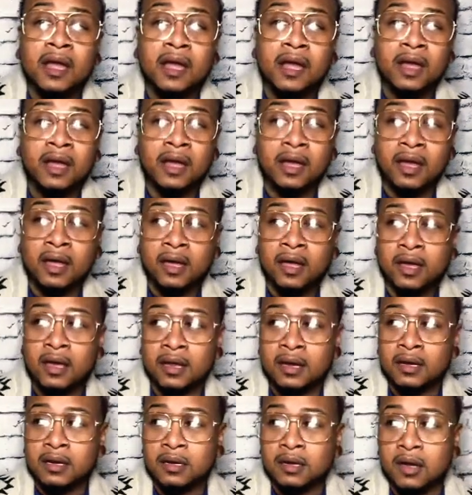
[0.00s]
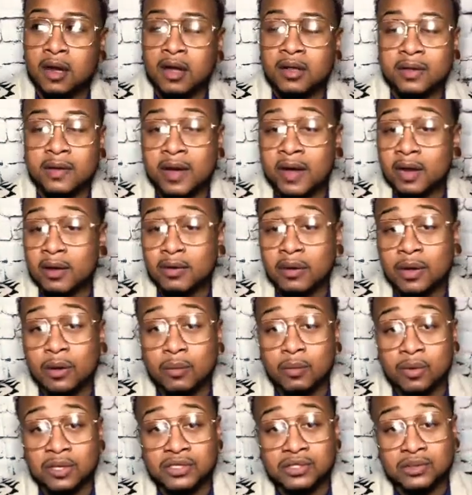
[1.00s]
And although I don't know
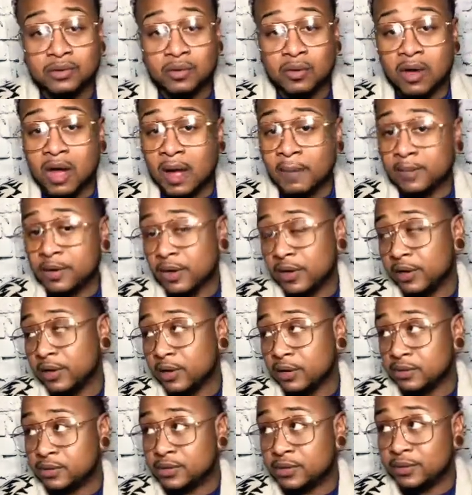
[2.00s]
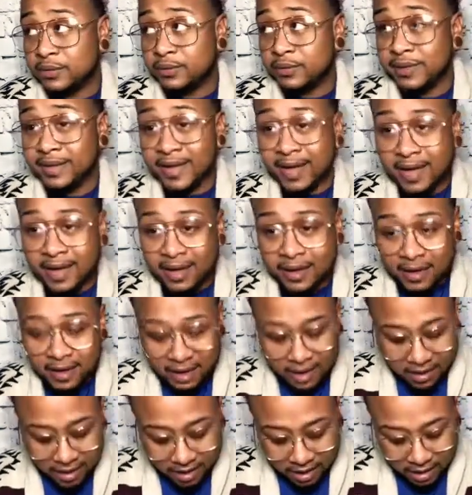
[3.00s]
which school I'm going to go to yet,
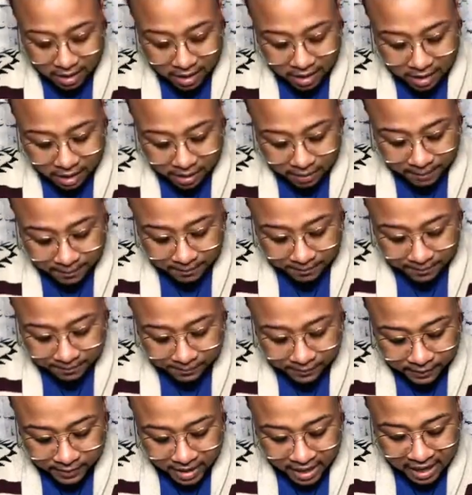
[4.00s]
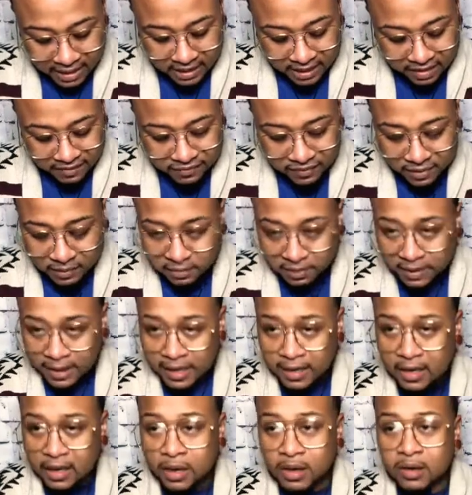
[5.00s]
I definitely
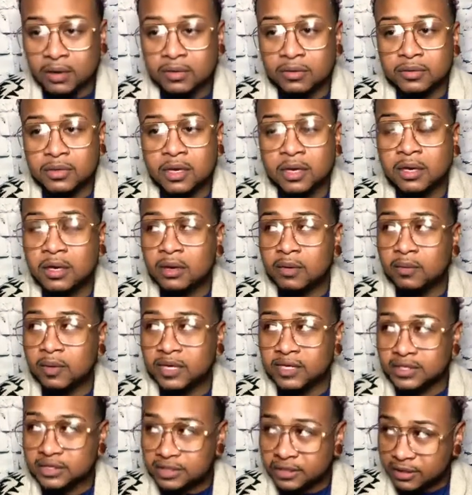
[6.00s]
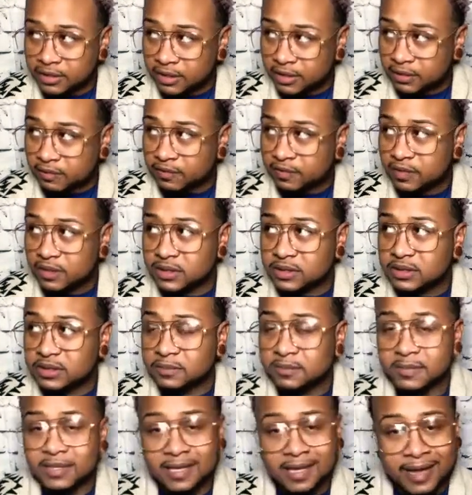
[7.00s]
plan on registering for
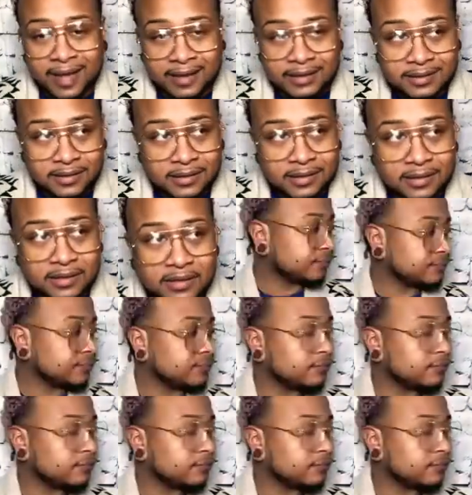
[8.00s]
some classes.